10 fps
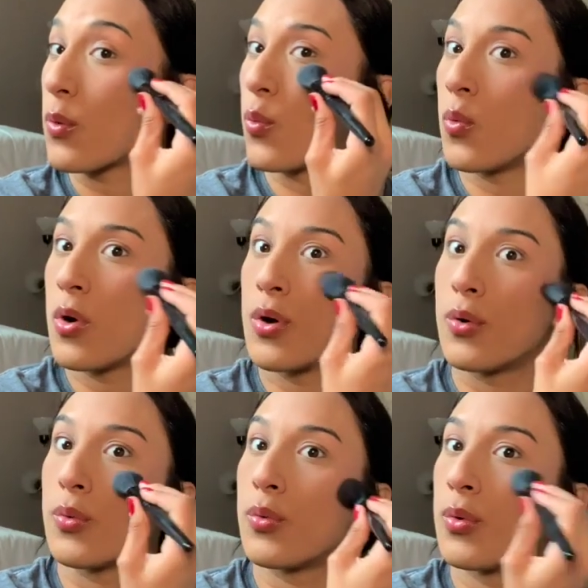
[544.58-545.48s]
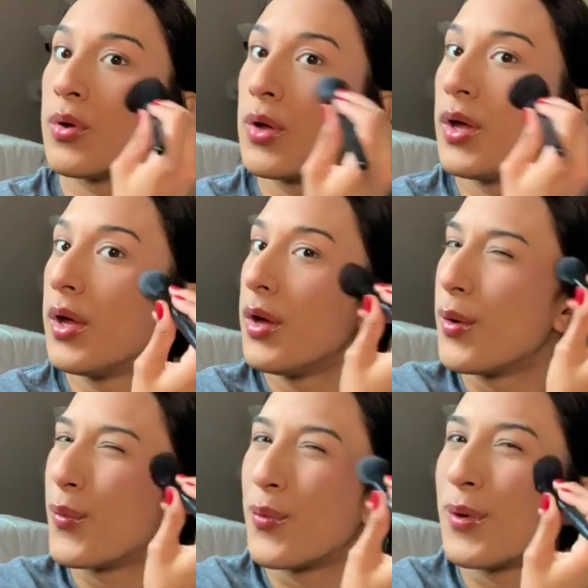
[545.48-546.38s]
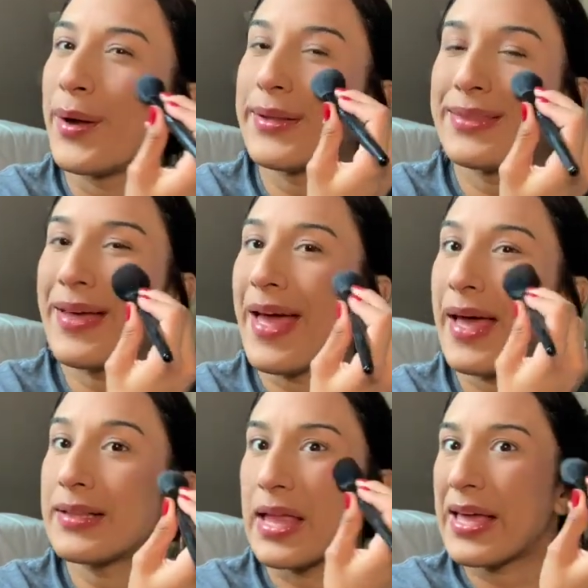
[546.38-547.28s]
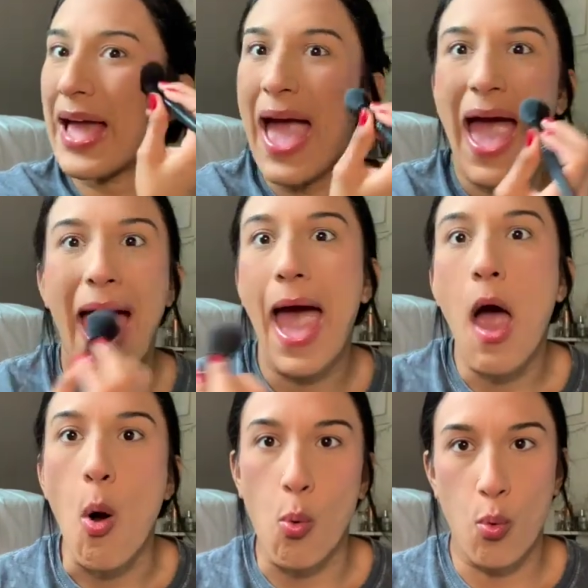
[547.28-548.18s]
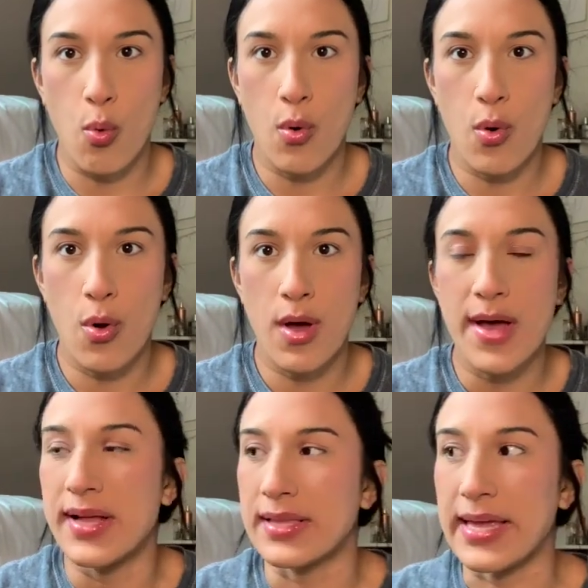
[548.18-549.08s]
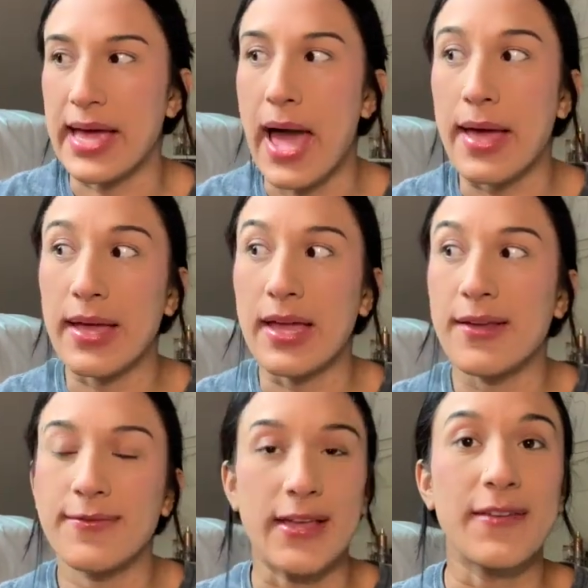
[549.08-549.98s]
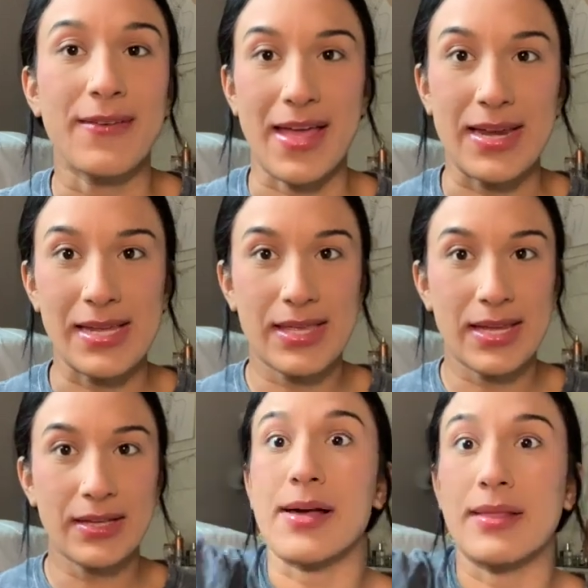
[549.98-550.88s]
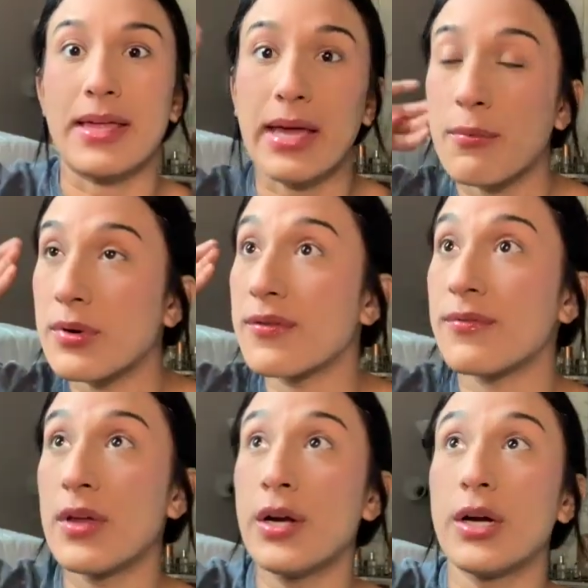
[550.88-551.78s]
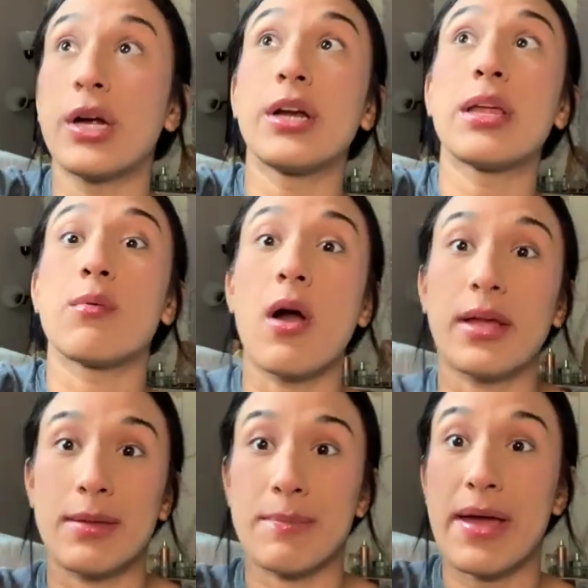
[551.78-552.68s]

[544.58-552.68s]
whoa, what the heck? Like, how? Like, I, if, if anything, like, I would have heard it walking